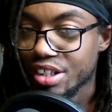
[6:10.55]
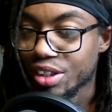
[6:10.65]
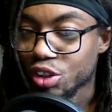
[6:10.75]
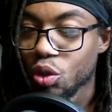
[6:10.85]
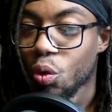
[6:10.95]

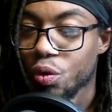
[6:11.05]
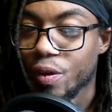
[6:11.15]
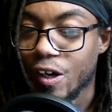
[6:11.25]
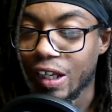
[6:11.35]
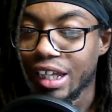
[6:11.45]
So the
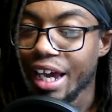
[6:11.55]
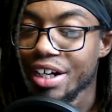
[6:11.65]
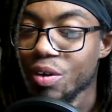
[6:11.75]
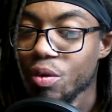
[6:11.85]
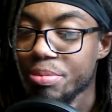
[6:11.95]

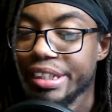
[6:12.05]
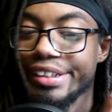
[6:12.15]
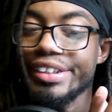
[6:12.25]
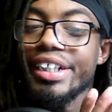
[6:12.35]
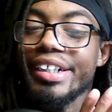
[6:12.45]
collider would be
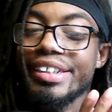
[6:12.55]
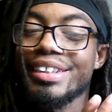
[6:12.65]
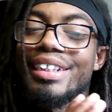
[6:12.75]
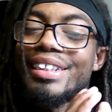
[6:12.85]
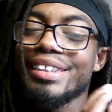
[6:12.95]
stuck to
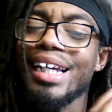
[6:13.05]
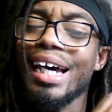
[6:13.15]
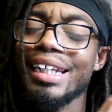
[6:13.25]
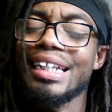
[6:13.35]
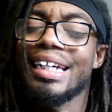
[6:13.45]
the side
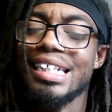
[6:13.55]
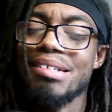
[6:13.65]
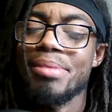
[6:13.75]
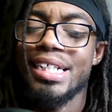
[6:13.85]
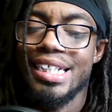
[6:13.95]
of the
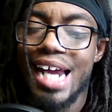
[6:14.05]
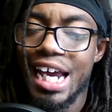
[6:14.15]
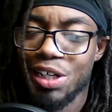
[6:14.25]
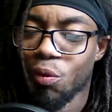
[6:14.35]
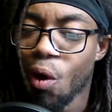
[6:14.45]
enemy, and I
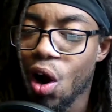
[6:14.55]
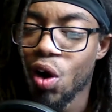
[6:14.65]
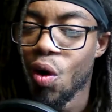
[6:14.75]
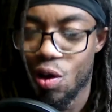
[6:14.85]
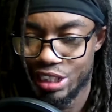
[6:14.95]
could
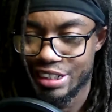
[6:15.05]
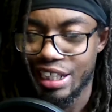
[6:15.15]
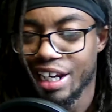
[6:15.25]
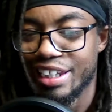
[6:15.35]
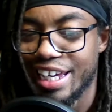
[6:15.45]
walk on the
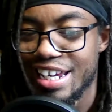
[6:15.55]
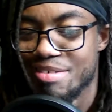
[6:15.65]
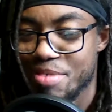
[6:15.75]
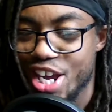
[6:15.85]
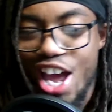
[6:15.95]
side of the enemy.